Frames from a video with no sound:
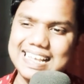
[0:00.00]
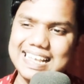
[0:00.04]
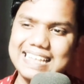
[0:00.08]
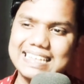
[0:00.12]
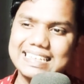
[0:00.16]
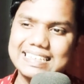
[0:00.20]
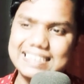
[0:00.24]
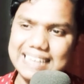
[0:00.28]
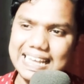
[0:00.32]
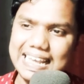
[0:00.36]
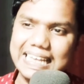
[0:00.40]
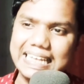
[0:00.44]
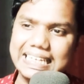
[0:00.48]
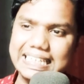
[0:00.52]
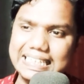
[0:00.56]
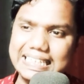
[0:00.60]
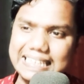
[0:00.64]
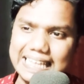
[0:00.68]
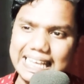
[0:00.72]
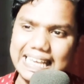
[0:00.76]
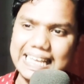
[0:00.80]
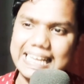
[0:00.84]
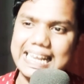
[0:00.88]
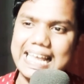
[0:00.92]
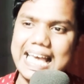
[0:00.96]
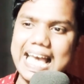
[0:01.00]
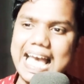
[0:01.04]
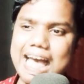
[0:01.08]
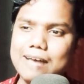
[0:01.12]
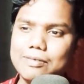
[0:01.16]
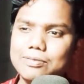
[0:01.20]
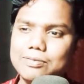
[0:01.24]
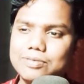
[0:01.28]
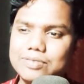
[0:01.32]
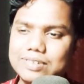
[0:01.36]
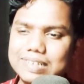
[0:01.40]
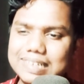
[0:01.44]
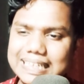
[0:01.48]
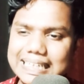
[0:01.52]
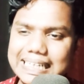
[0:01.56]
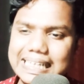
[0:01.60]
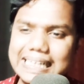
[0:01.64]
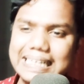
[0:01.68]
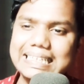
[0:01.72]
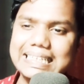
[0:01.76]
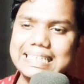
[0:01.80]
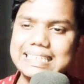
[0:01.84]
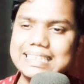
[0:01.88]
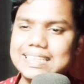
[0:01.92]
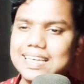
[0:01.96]
Train Train. I'm
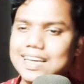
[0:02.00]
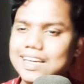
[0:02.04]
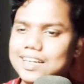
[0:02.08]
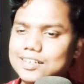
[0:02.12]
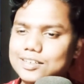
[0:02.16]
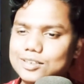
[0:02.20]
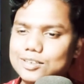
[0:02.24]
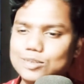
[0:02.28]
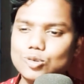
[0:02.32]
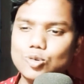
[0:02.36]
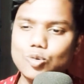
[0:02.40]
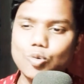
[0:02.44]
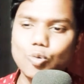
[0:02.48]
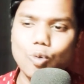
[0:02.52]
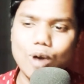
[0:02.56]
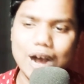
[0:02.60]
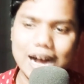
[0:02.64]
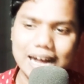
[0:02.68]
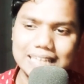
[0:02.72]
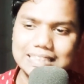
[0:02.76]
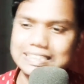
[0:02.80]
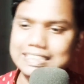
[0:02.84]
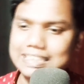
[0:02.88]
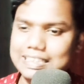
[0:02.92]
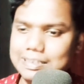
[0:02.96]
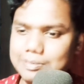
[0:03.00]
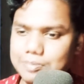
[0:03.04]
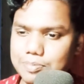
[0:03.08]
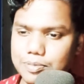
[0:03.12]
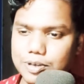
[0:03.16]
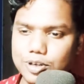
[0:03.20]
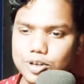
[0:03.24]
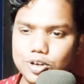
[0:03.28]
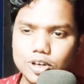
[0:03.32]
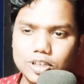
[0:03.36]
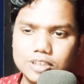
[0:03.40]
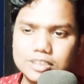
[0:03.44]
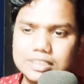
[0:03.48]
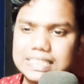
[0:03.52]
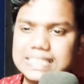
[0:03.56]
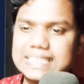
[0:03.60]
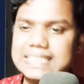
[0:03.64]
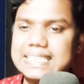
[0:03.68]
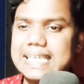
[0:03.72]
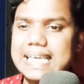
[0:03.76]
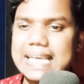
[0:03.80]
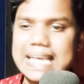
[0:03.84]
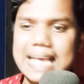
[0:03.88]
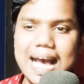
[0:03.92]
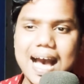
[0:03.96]
really eager to watch him because
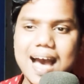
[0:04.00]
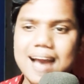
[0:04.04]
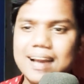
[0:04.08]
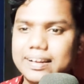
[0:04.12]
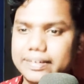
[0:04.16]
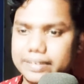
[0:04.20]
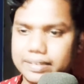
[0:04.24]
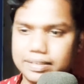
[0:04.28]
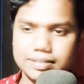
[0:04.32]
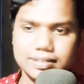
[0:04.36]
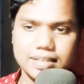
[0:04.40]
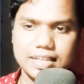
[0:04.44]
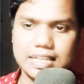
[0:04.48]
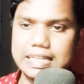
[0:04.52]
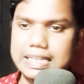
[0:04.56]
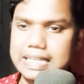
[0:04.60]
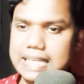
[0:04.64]
they are insane.